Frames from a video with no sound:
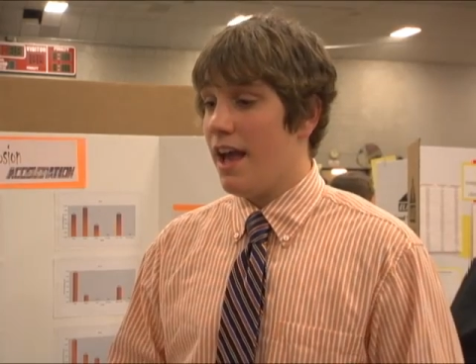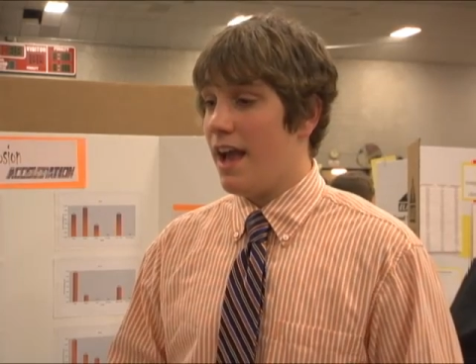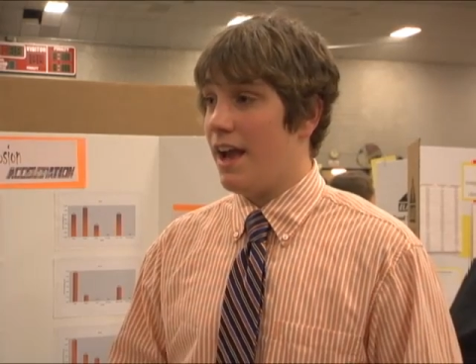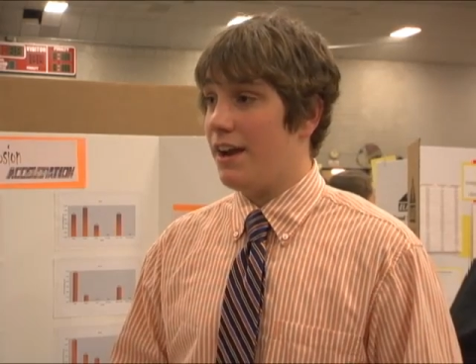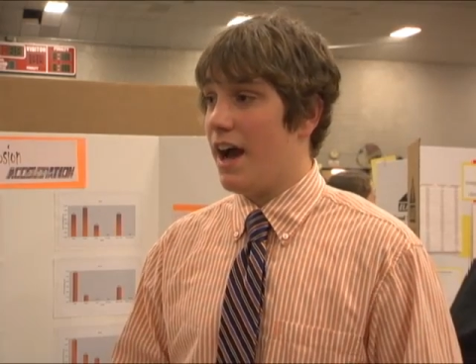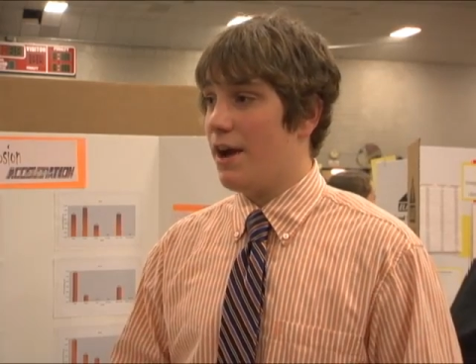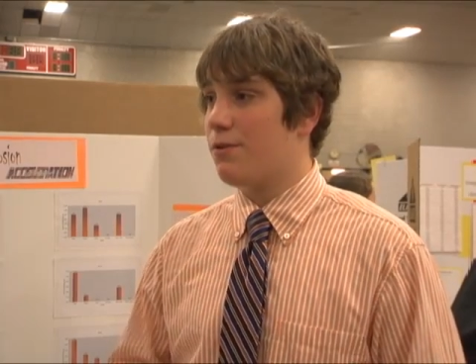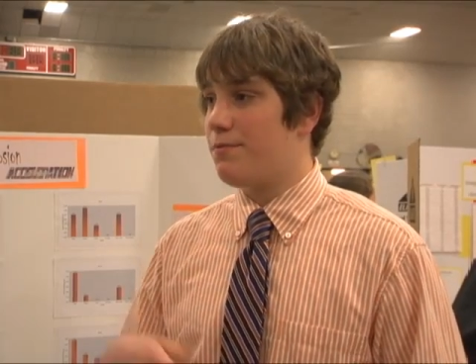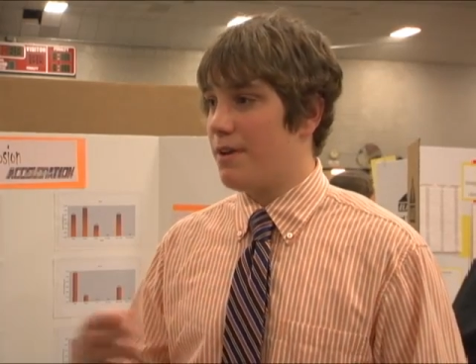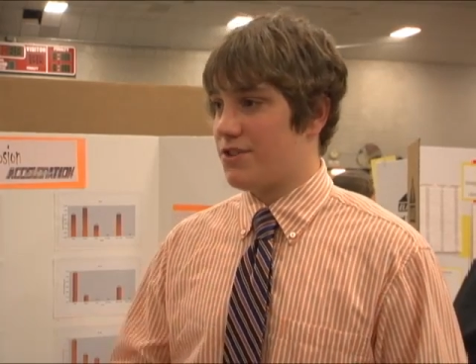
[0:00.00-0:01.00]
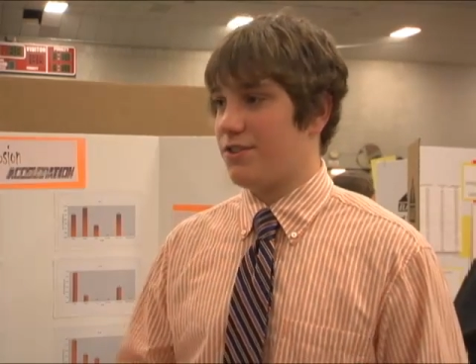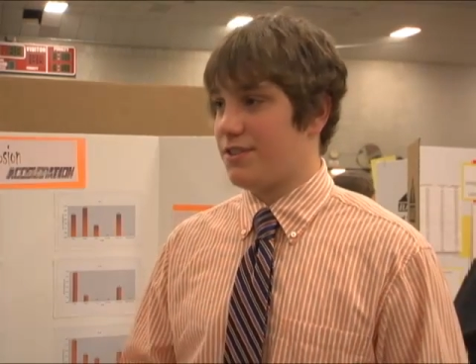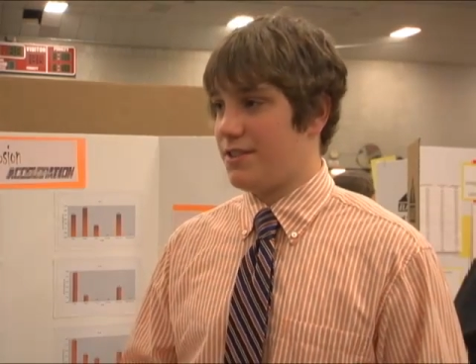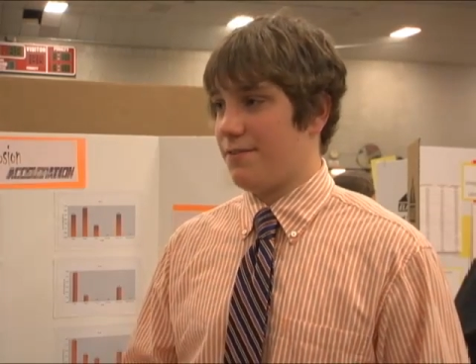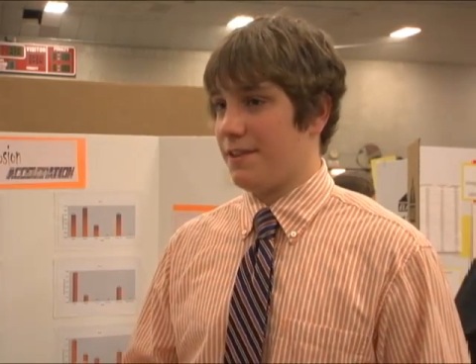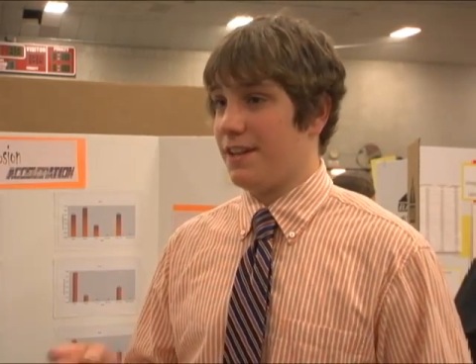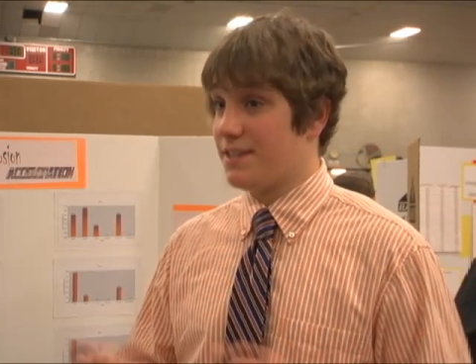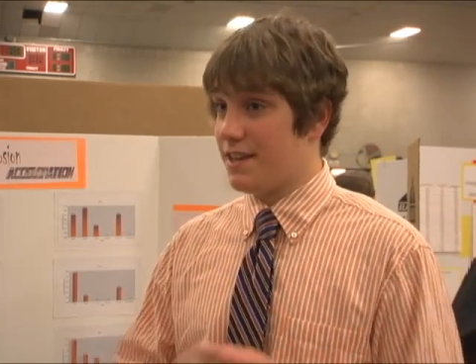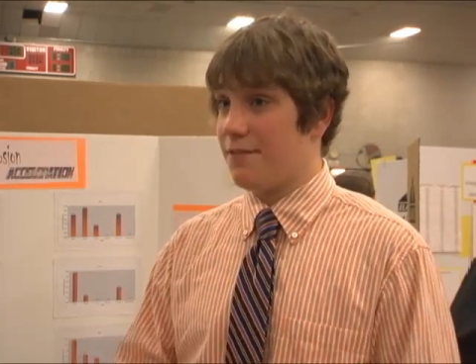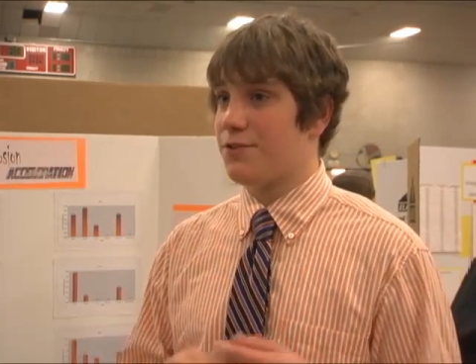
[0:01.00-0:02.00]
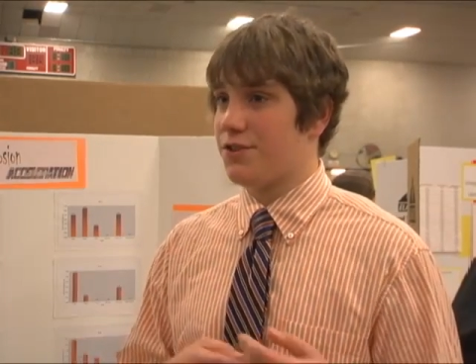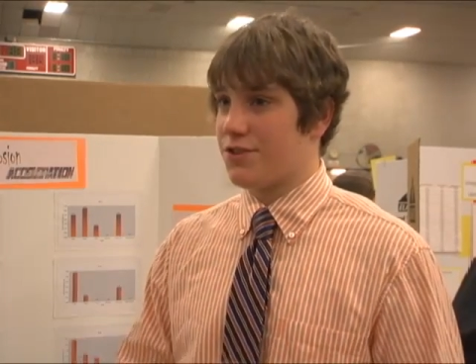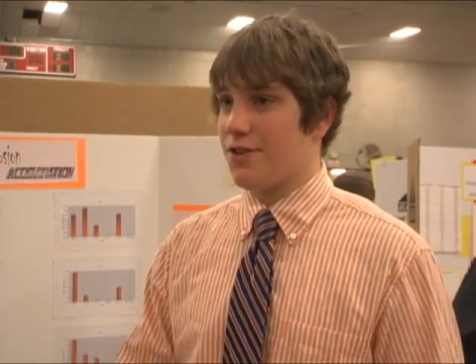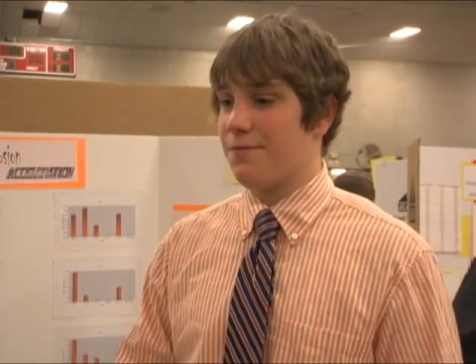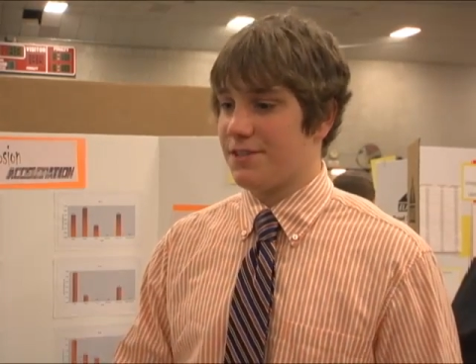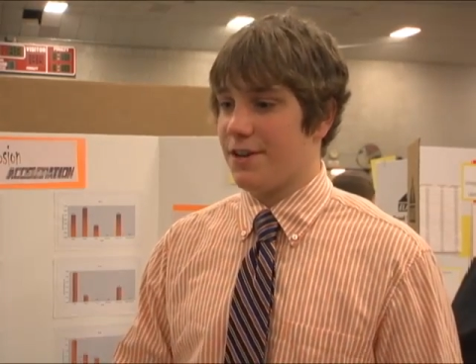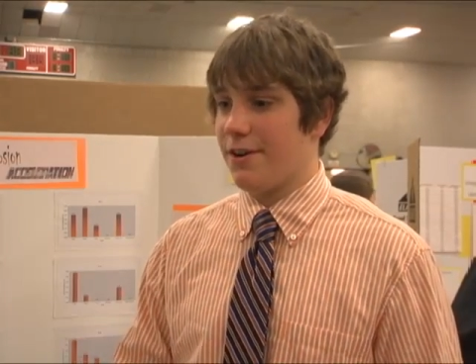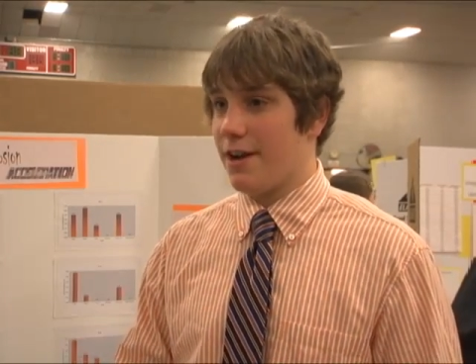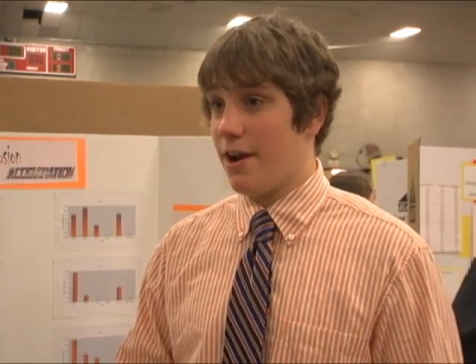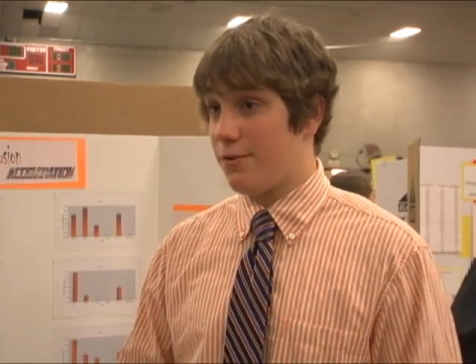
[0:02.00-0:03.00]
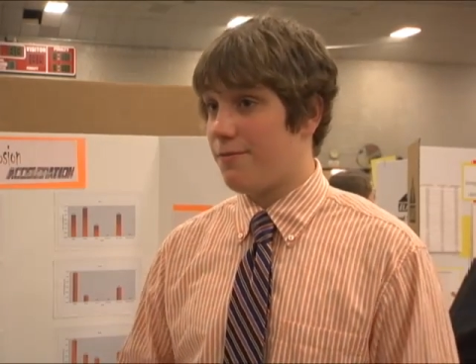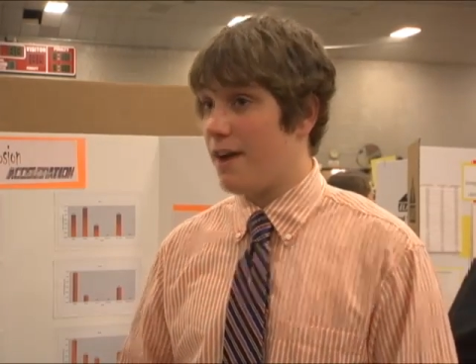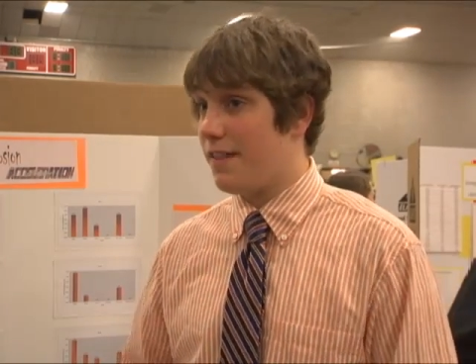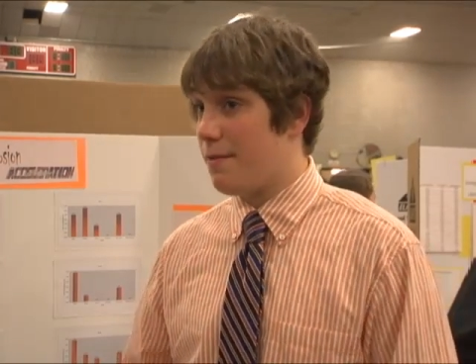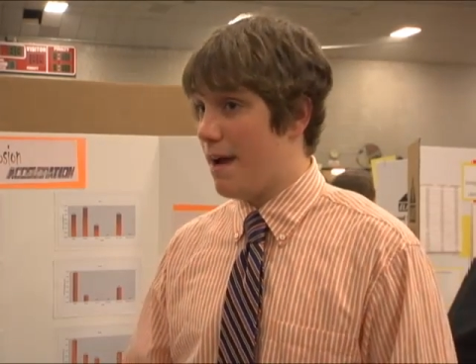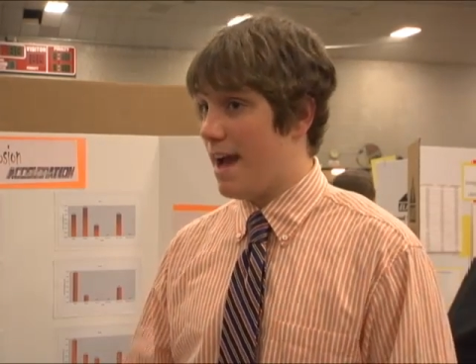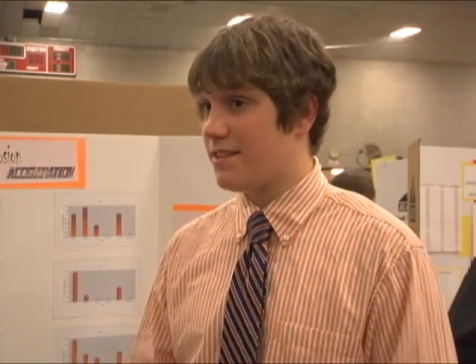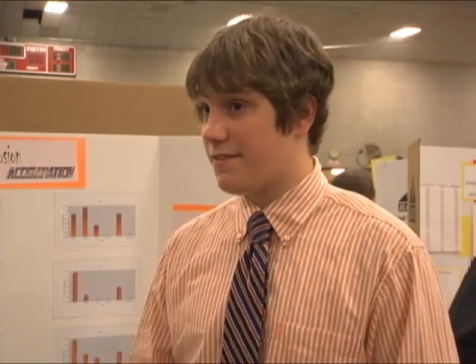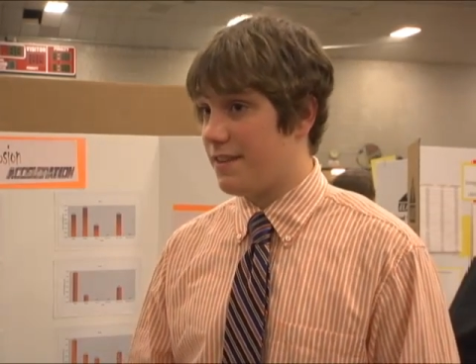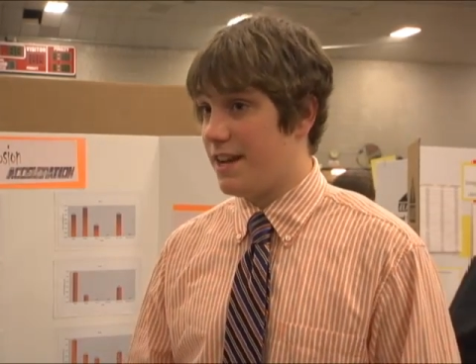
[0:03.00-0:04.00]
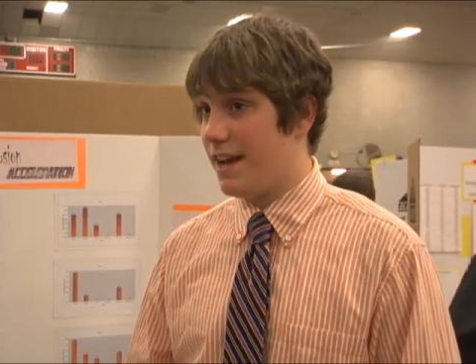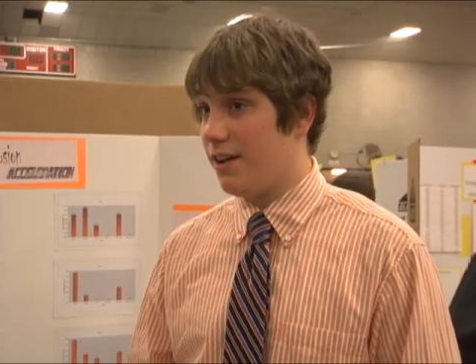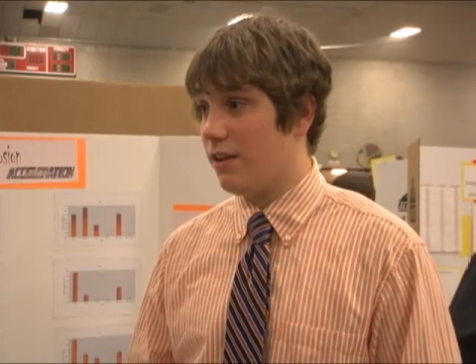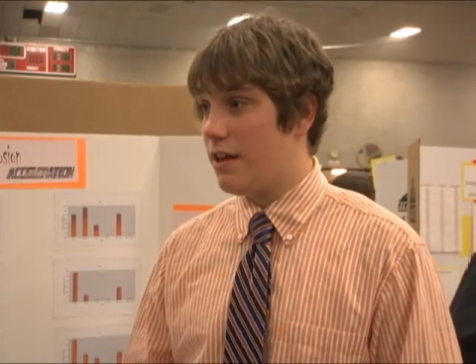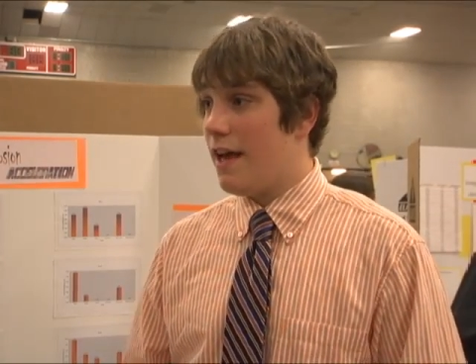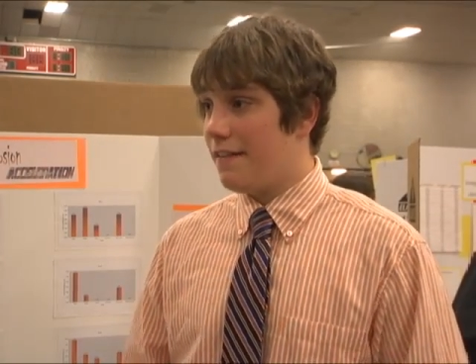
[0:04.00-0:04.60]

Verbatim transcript: and I would measure it differently. Instead of using surface area, I would find the mass of the nail,